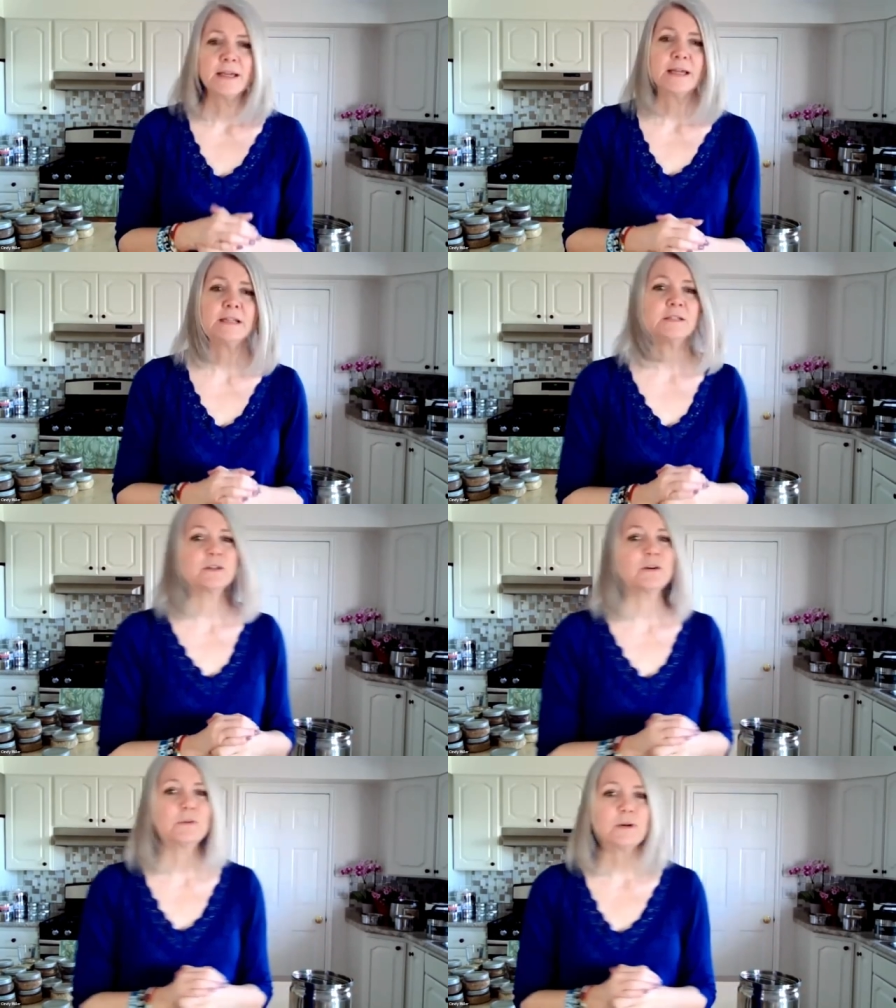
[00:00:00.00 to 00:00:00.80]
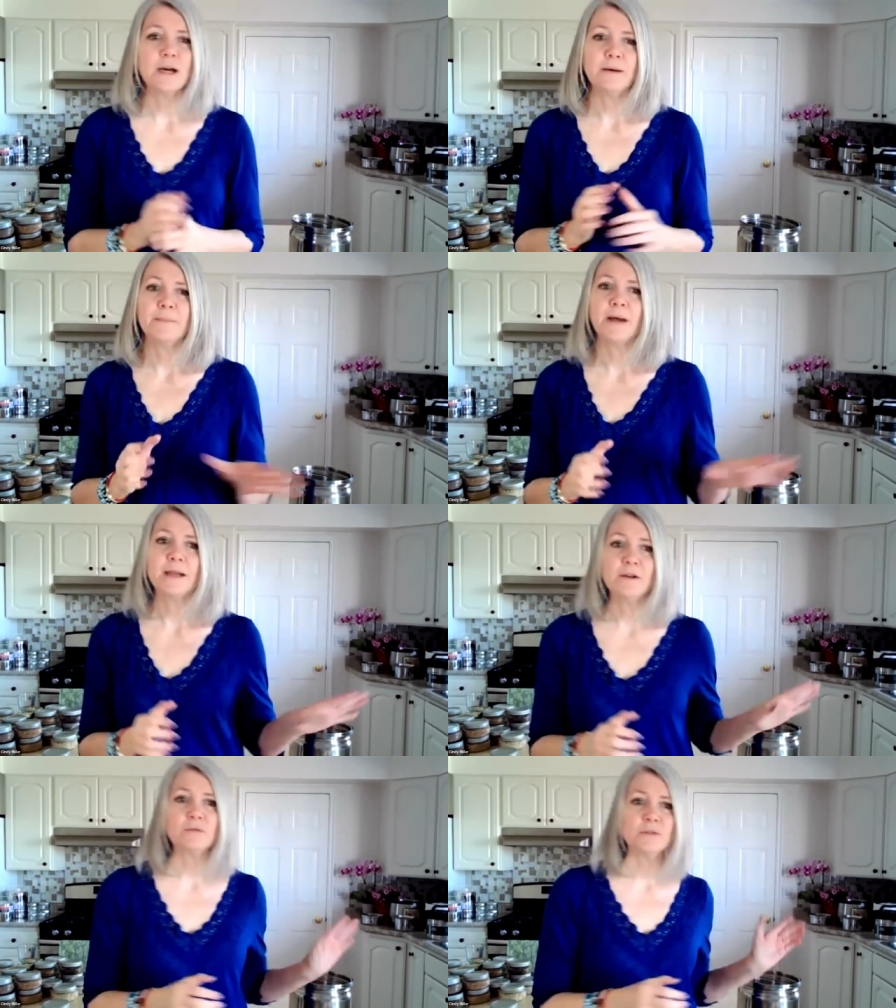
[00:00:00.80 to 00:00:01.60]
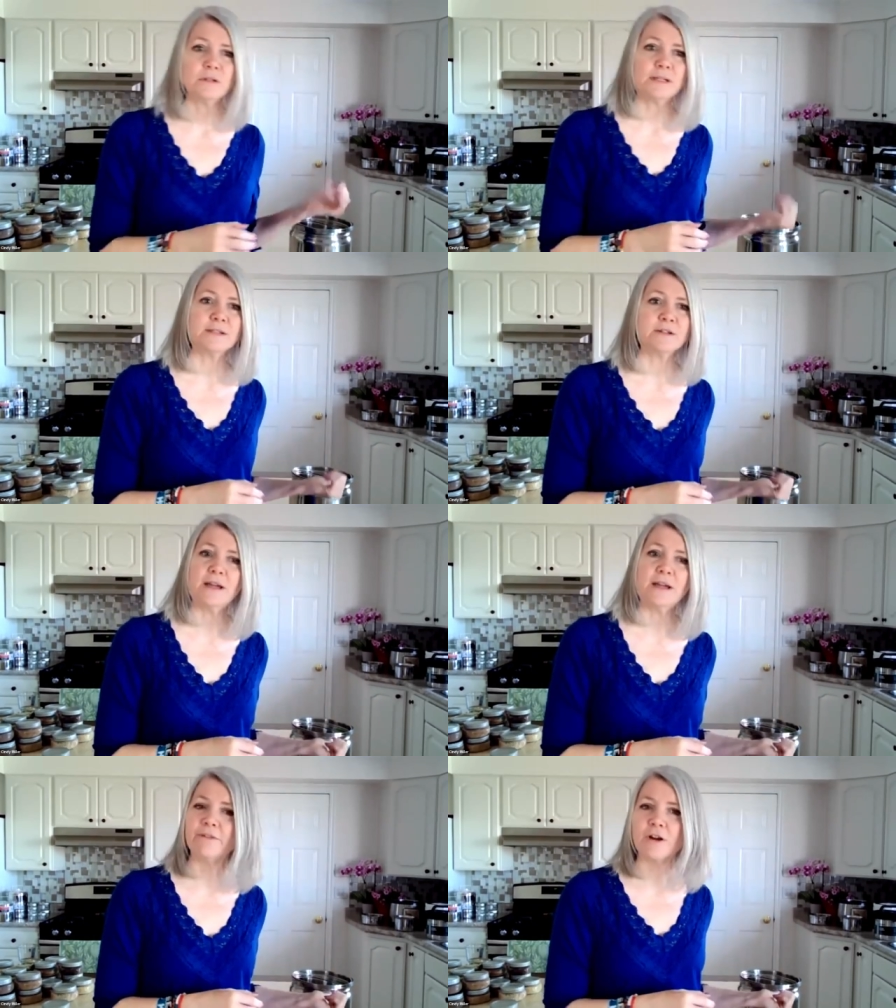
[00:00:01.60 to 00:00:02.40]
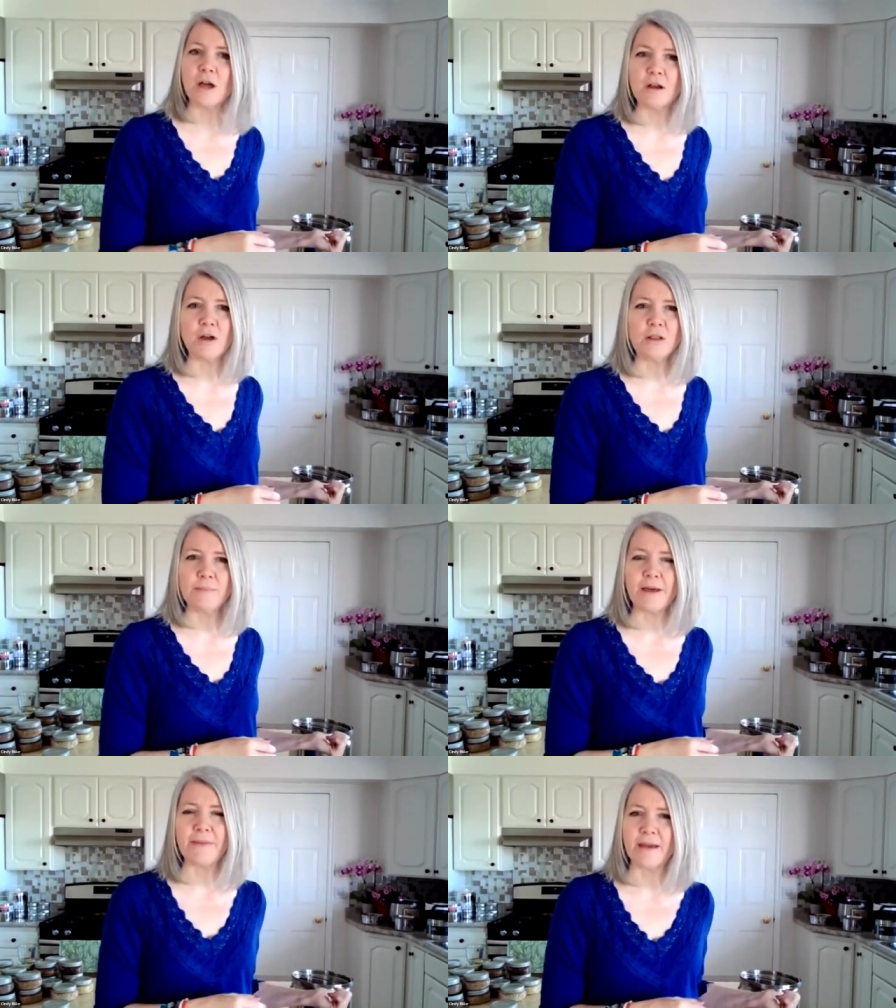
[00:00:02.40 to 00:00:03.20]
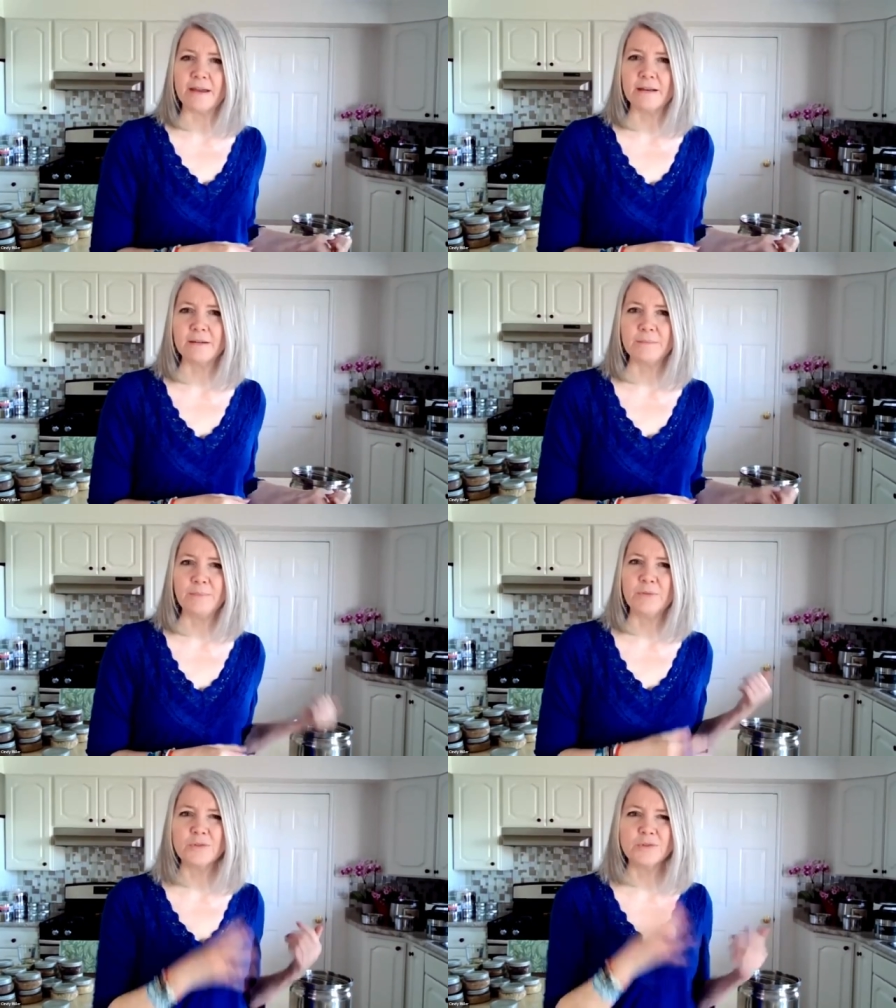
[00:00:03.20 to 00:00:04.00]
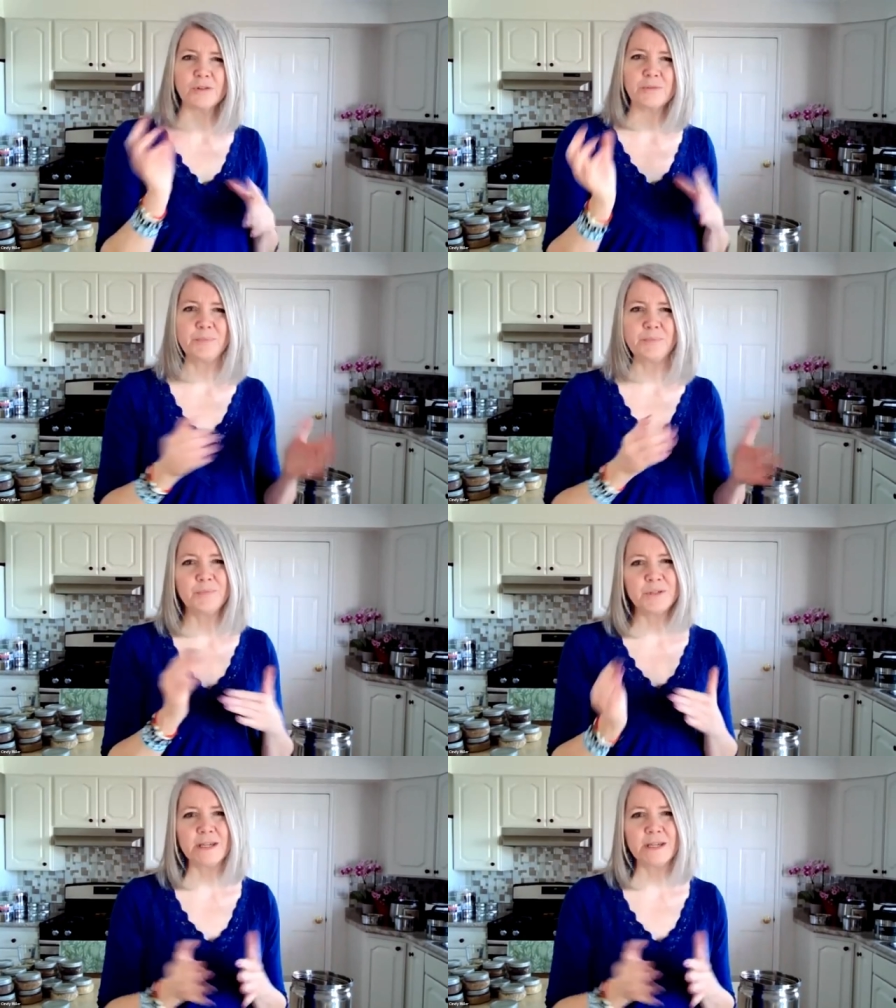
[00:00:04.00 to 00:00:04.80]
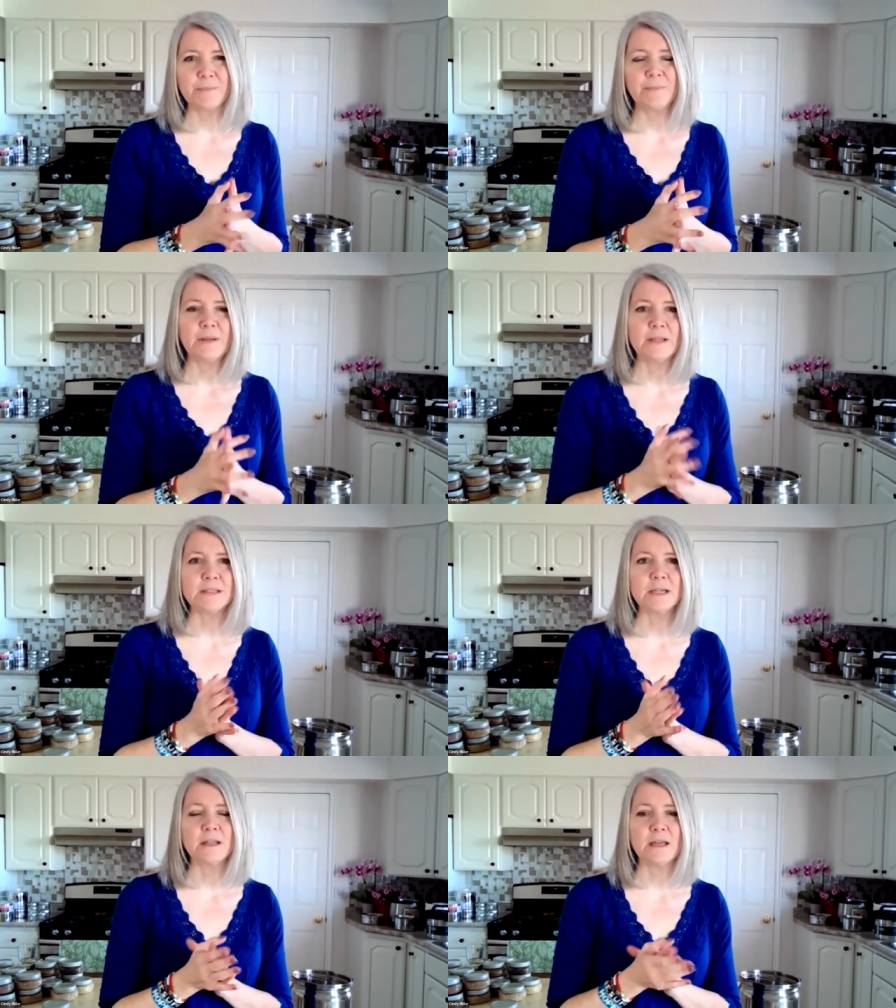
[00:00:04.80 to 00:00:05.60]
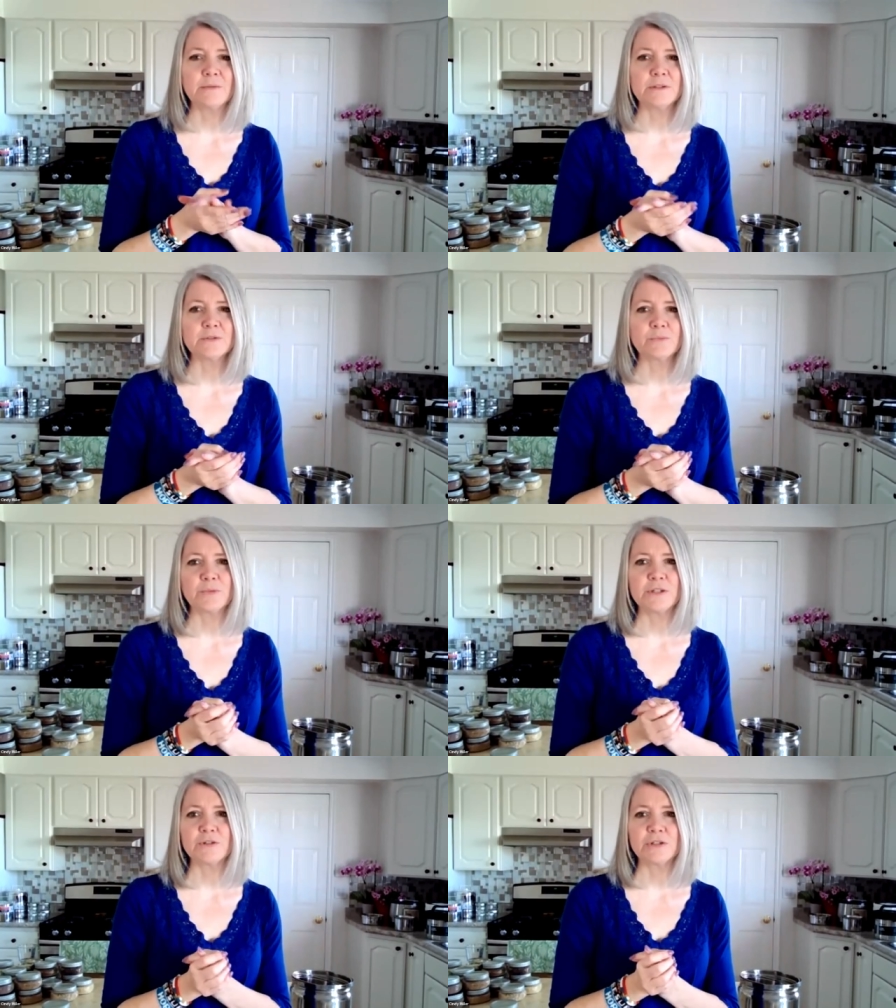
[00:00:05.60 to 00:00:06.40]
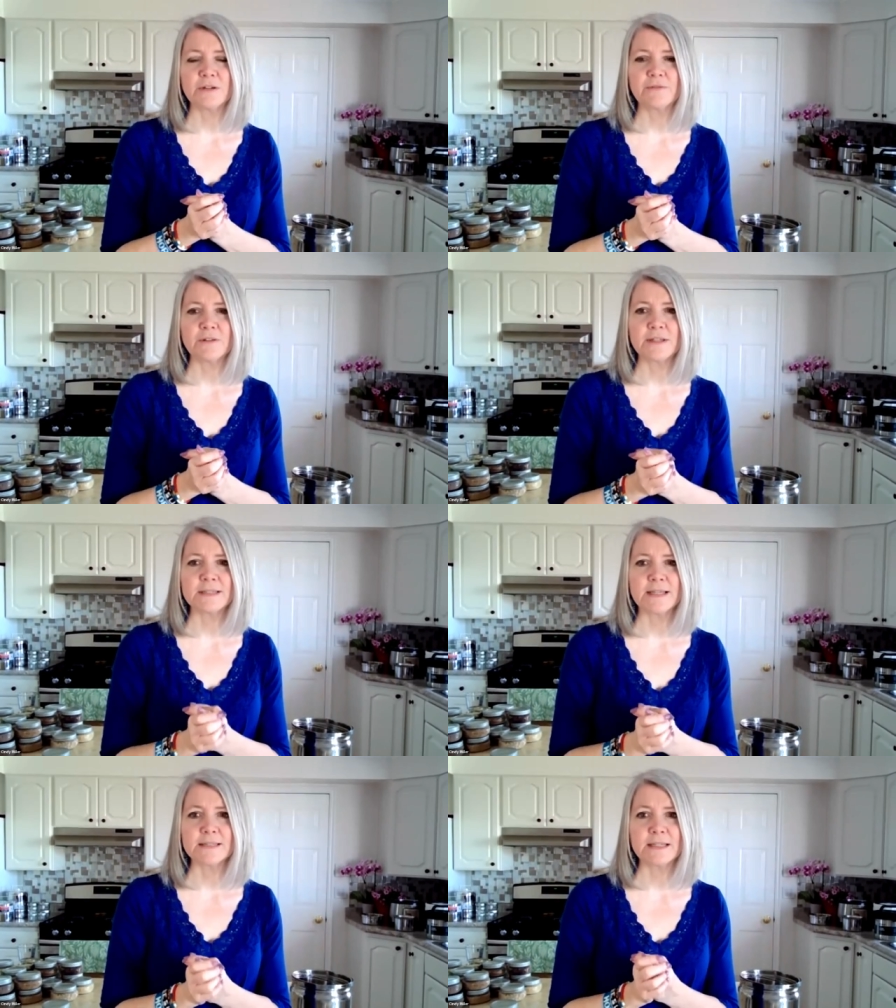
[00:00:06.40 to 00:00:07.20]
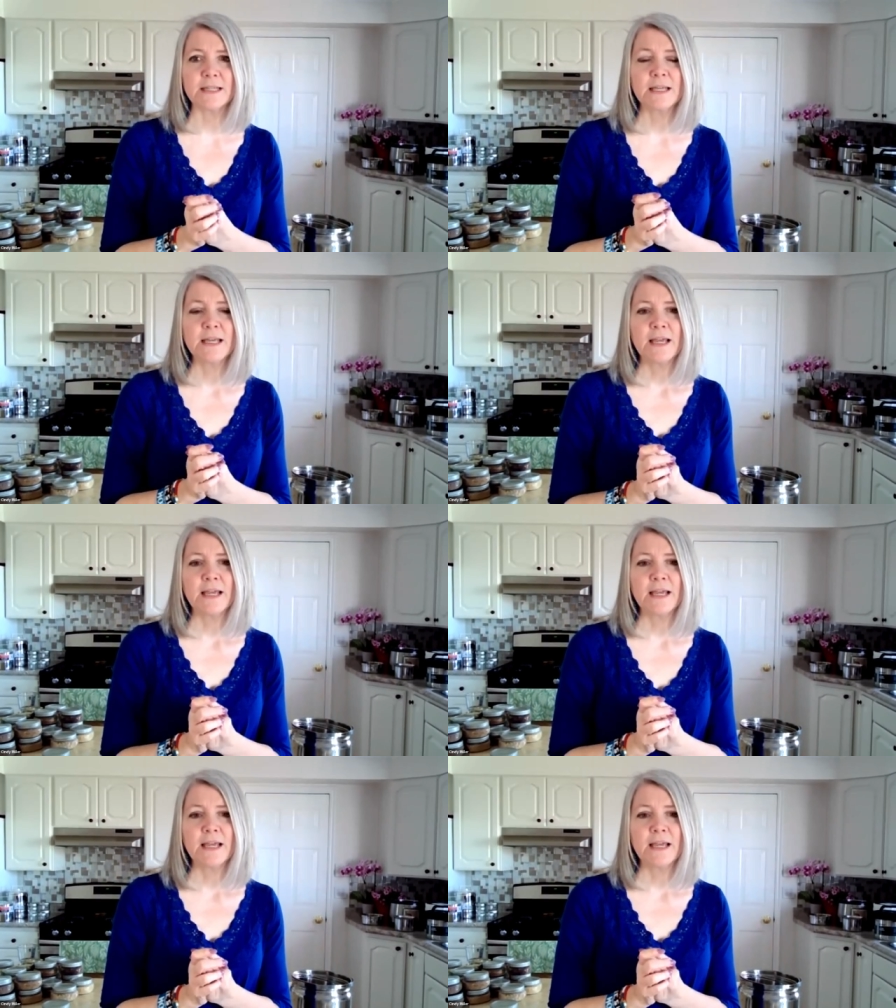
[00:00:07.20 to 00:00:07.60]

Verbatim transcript: And so um, I don't necessarily, I've forgotten all about that little sort of tip until I was researching for this lesson.